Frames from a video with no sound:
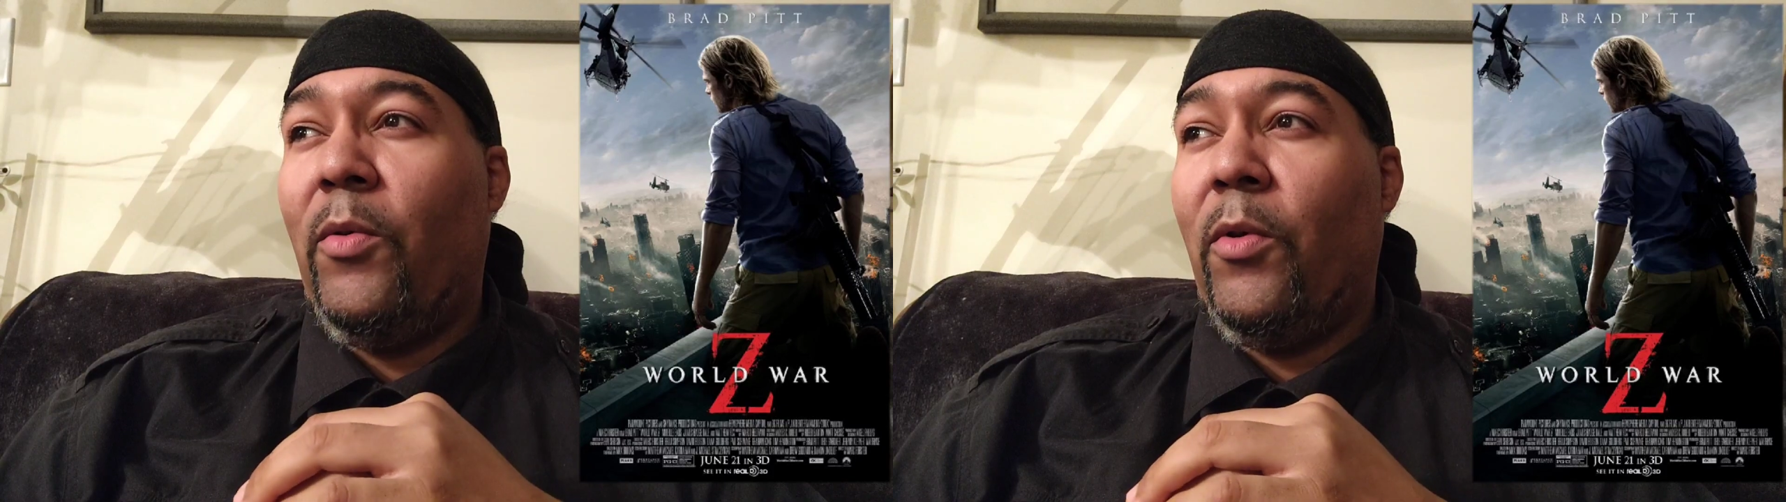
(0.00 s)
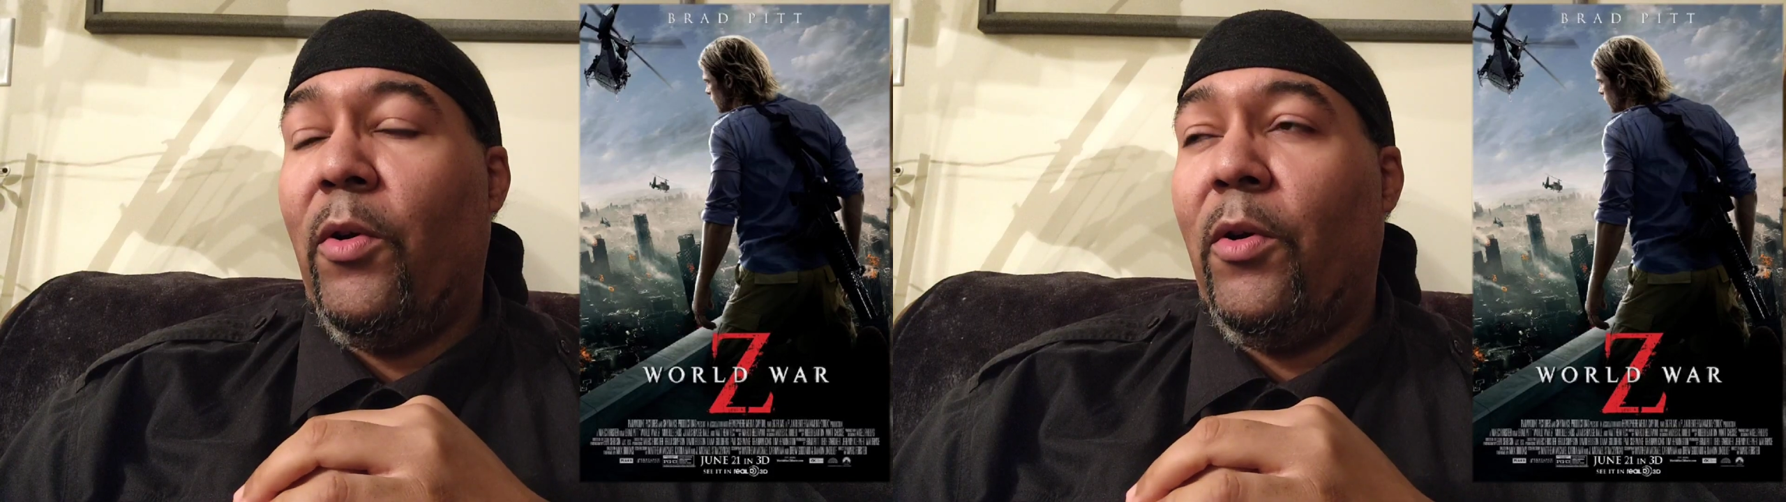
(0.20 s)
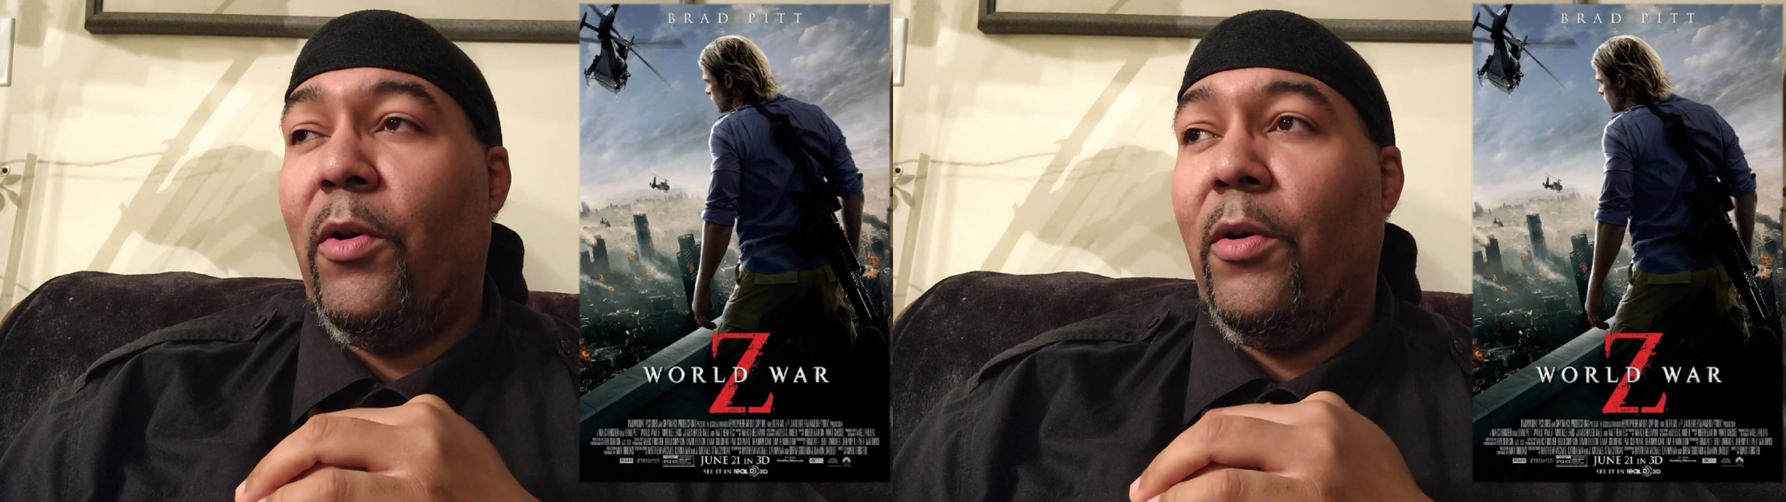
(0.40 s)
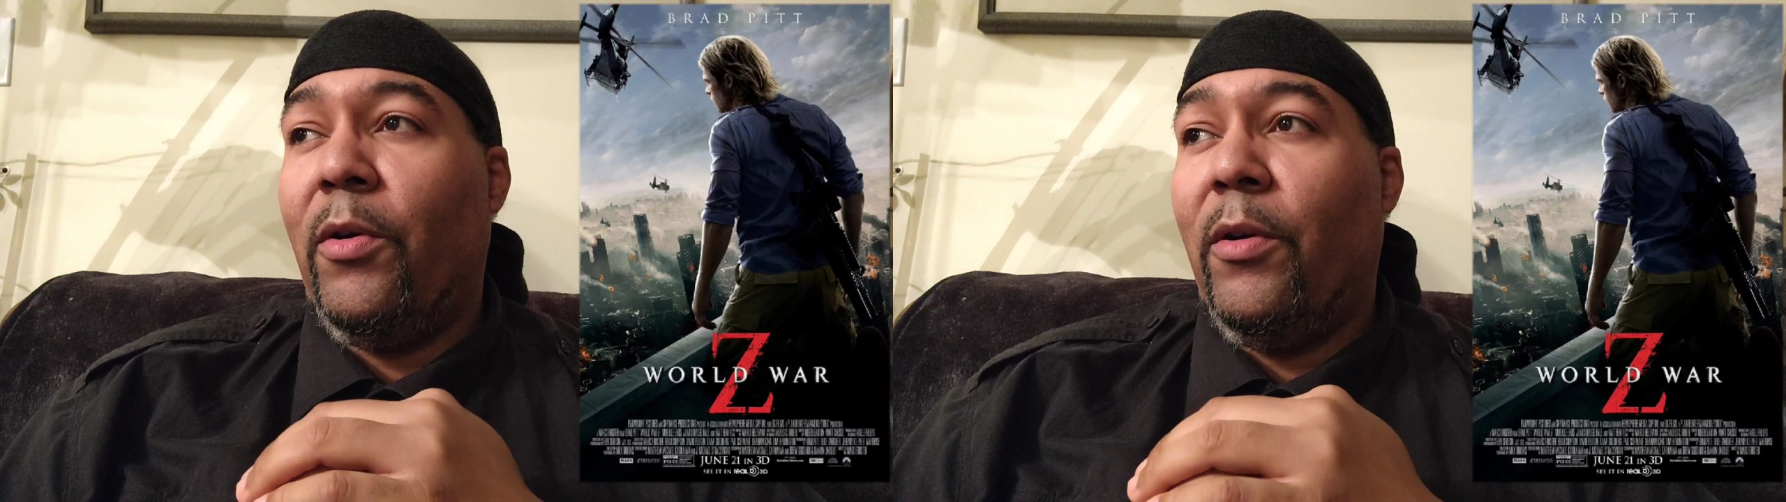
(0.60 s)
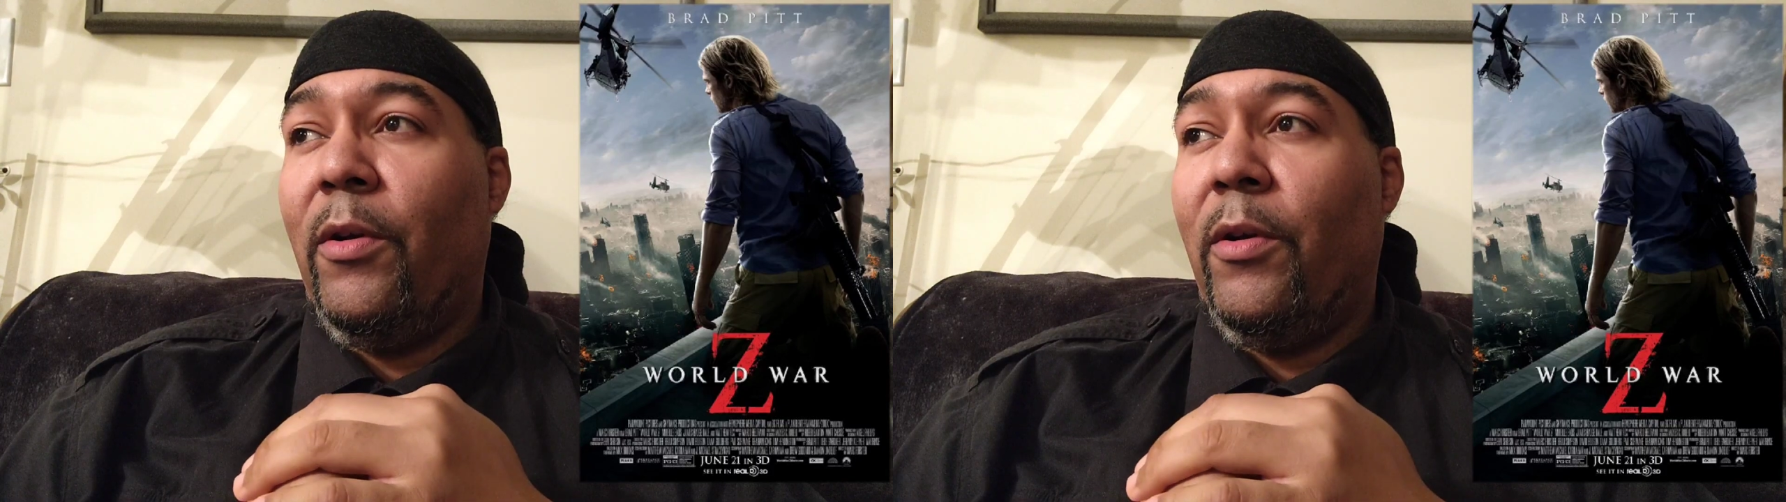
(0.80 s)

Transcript: or